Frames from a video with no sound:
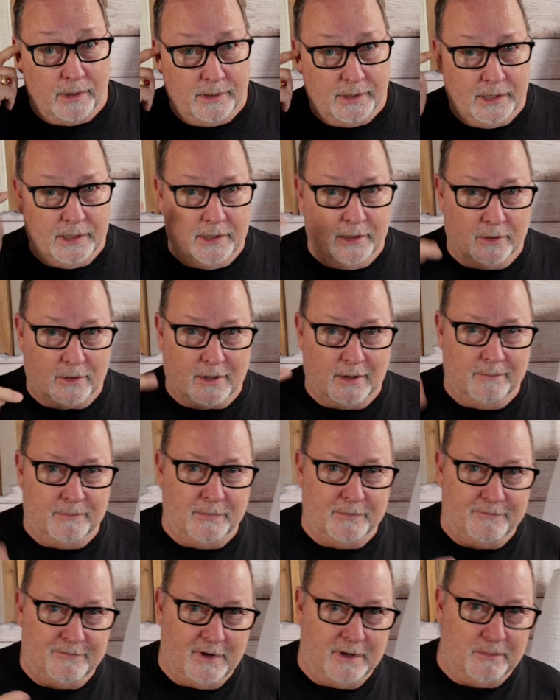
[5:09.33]
And then here come the
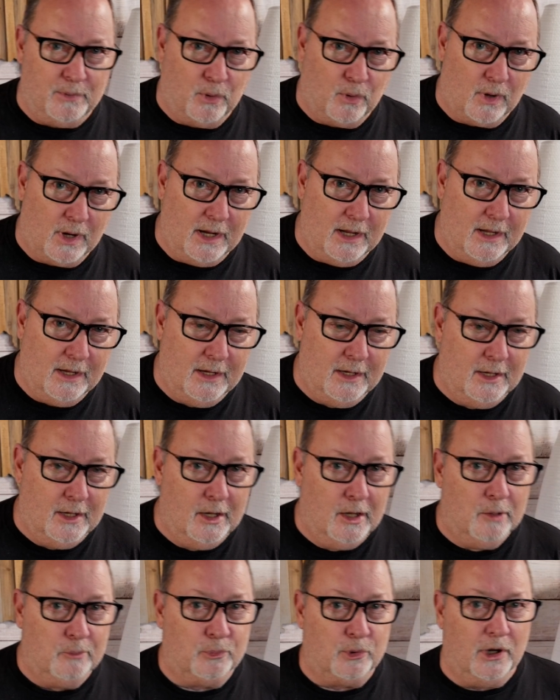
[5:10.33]
February
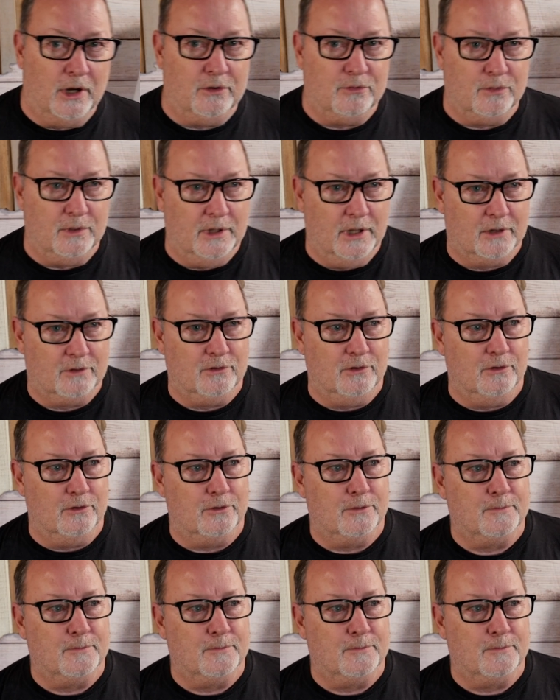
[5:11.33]
price reductions.